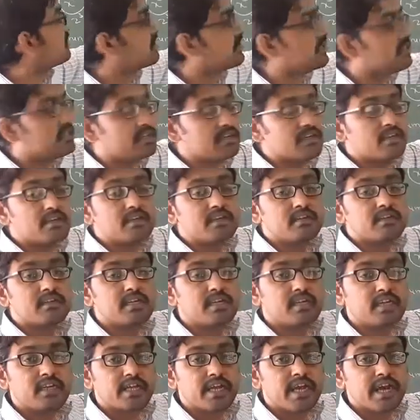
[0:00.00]
is a
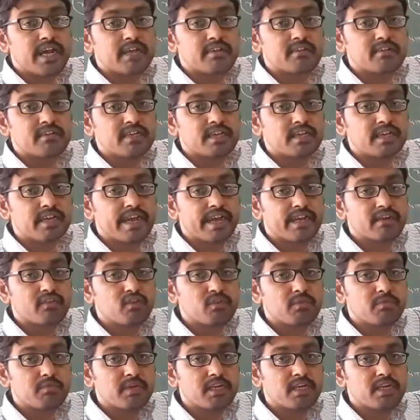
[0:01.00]
syntax
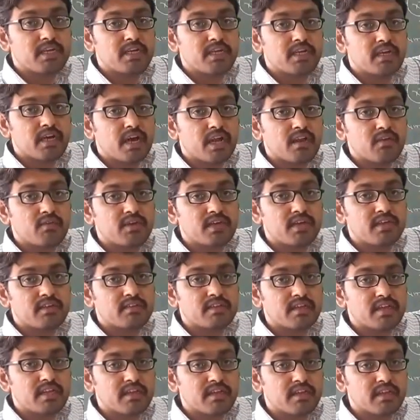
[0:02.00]
will be always
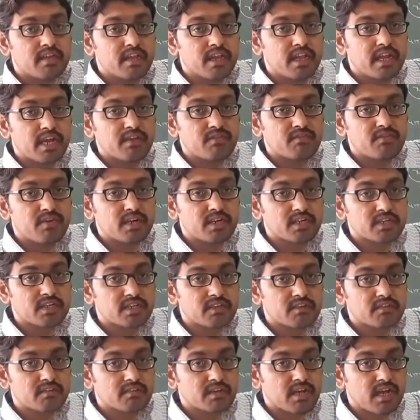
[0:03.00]
in inline function
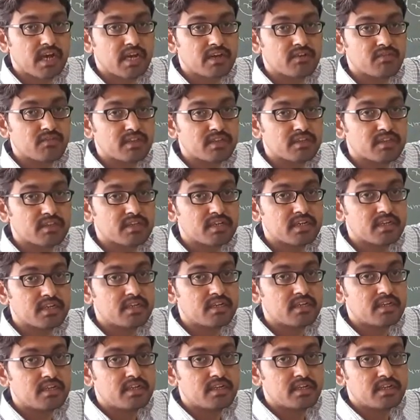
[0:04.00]
start with the
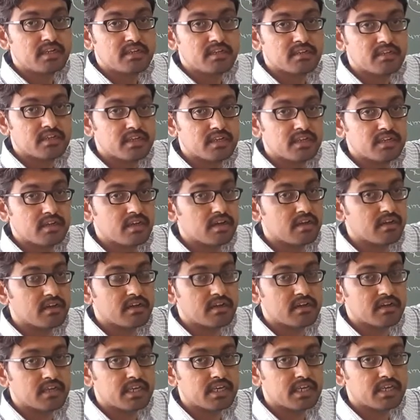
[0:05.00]

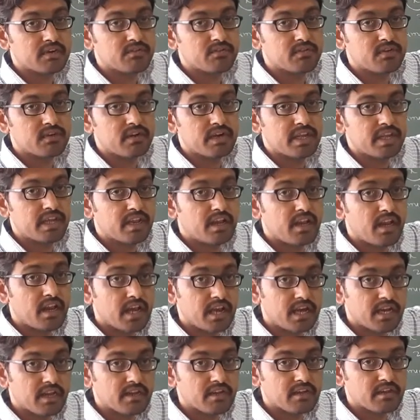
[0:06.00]
keyword
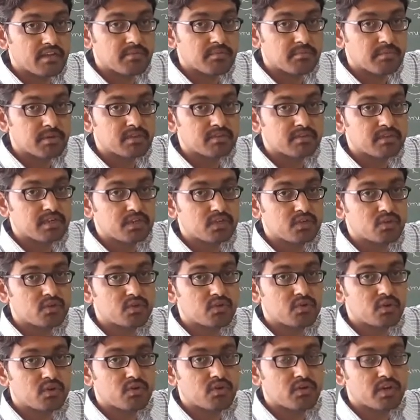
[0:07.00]
inline. Must and should
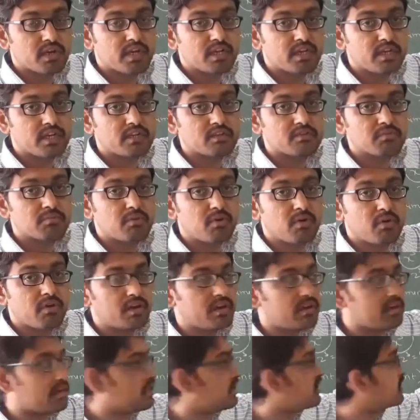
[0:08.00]
you have write in small
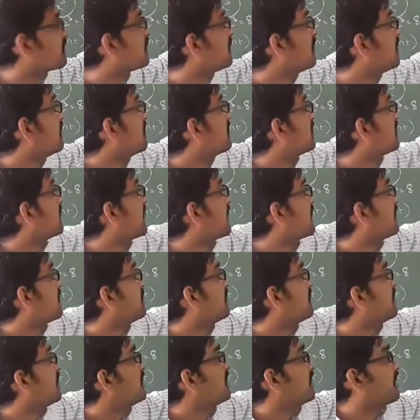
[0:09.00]
letter, then
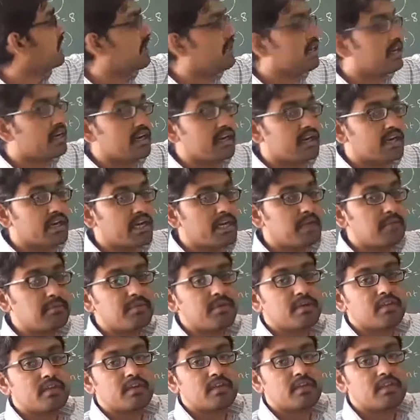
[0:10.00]
return type,
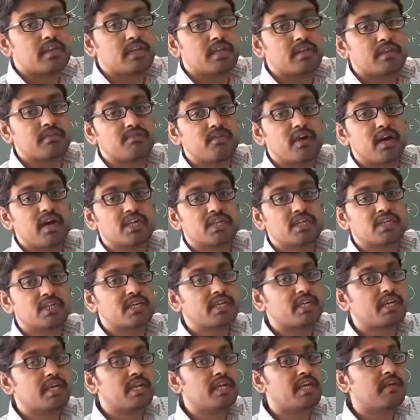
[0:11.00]
then function
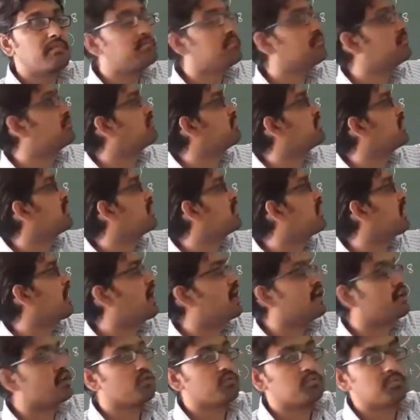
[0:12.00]
name, then
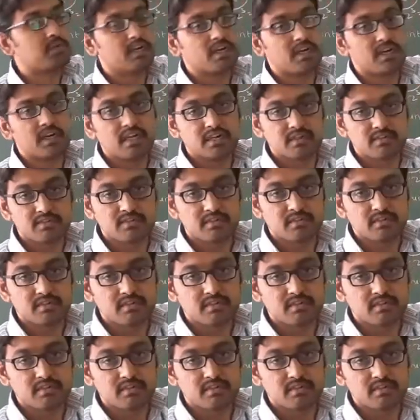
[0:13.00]
argument list.